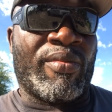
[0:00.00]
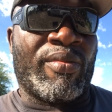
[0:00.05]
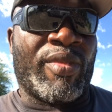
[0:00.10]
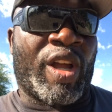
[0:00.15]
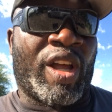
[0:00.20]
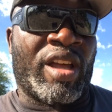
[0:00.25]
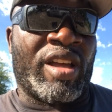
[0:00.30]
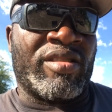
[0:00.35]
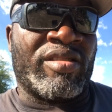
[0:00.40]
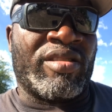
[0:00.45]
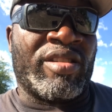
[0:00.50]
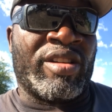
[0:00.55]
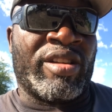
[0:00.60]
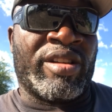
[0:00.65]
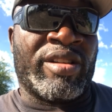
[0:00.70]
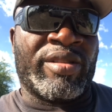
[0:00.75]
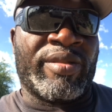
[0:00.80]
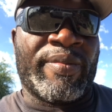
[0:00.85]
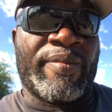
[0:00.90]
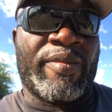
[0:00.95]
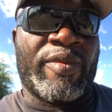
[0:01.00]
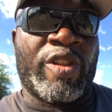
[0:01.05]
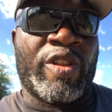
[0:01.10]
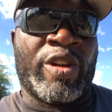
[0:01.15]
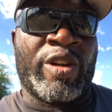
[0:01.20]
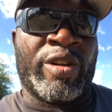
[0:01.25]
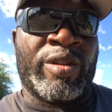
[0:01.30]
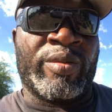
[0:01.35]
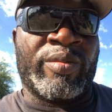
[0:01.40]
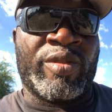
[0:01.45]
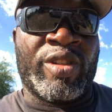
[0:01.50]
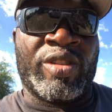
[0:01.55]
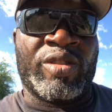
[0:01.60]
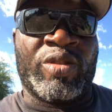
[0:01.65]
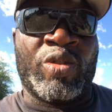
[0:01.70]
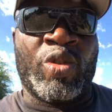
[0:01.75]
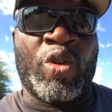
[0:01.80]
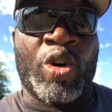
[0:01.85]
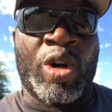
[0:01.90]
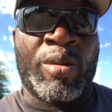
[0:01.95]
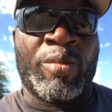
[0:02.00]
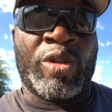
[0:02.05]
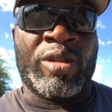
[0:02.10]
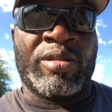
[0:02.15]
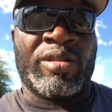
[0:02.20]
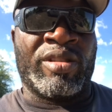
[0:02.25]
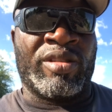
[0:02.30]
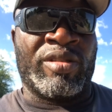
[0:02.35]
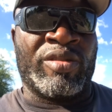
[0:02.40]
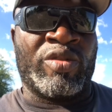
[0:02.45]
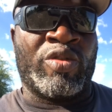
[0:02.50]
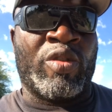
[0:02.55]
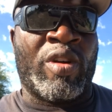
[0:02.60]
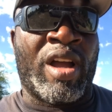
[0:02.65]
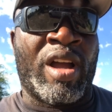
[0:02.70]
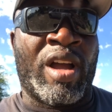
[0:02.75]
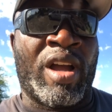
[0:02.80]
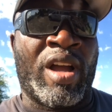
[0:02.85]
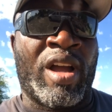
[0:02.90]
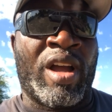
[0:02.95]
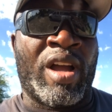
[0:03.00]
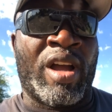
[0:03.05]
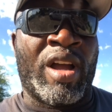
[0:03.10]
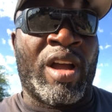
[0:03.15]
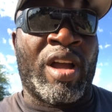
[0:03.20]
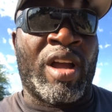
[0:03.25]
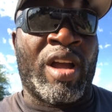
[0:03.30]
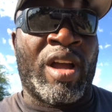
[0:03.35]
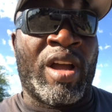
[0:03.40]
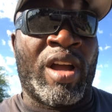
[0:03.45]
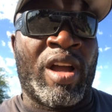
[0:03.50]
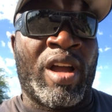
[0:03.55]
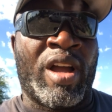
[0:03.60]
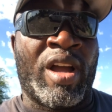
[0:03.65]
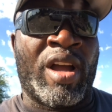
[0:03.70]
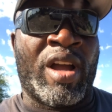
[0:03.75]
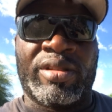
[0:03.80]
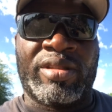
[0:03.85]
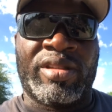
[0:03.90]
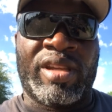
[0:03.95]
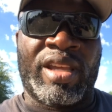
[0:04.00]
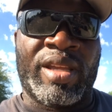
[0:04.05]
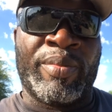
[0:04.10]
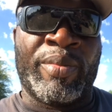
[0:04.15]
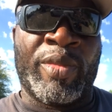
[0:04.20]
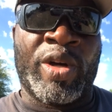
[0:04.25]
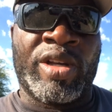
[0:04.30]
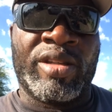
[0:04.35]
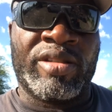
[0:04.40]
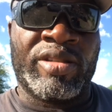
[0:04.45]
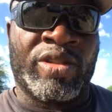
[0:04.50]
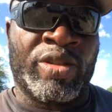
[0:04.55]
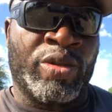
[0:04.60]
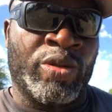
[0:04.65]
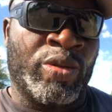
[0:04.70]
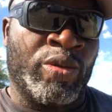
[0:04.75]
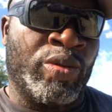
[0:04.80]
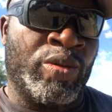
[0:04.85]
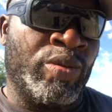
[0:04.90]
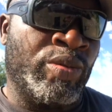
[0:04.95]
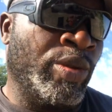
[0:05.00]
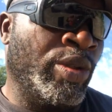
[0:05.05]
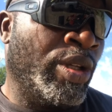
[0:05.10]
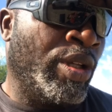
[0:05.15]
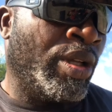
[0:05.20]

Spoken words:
Because they're just dormant and dry, it doesn't really take much to